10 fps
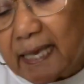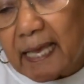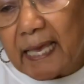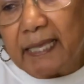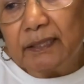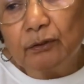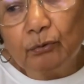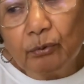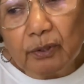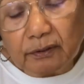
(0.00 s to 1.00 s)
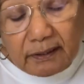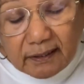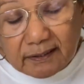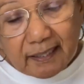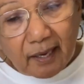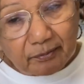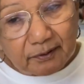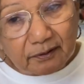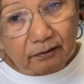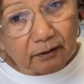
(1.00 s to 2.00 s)
and the quilt is
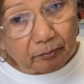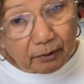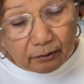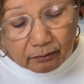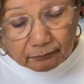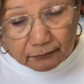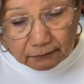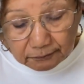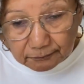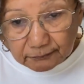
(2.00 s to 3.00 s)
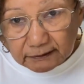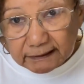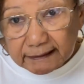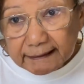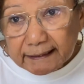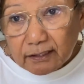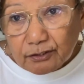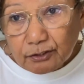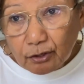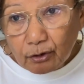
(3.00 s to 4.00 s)
absolutely beautiful.
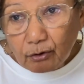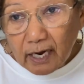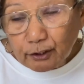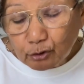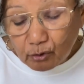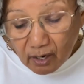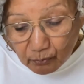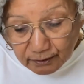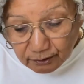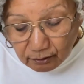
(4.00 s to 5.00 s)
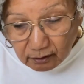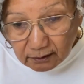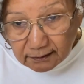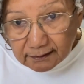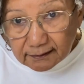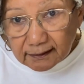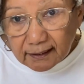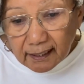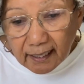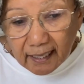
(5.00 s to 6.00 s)
So I knew I was hooked,
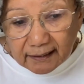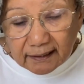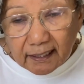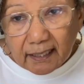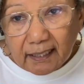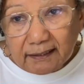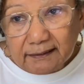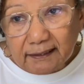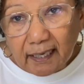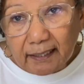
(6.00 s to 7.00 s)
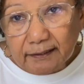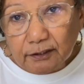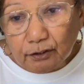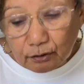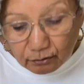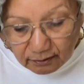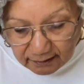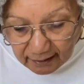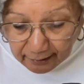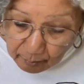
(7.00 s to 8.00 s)
and then I decided to use
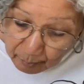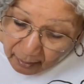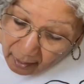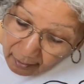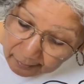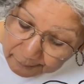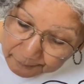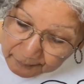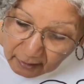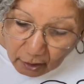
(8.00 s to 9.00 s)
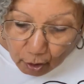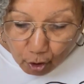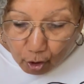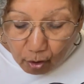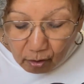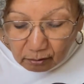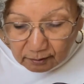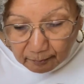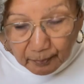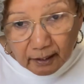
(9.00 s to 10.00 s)
another block
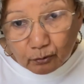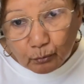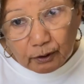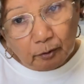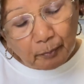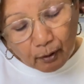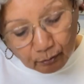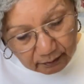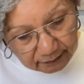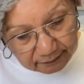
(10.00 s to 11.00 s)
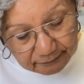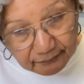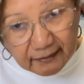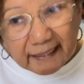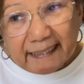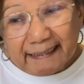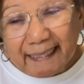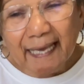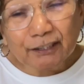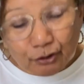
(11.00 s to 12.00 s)
called Pinwheel Polka.
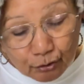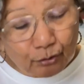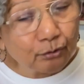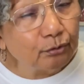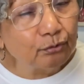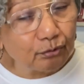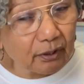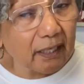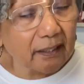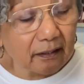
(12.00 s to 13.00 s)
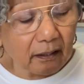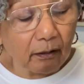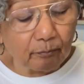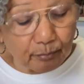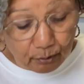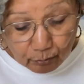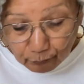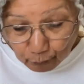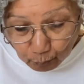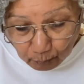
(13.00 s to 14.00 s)
That too created a
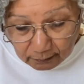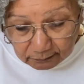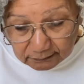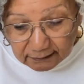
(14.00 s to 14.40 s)
beautiful quilt.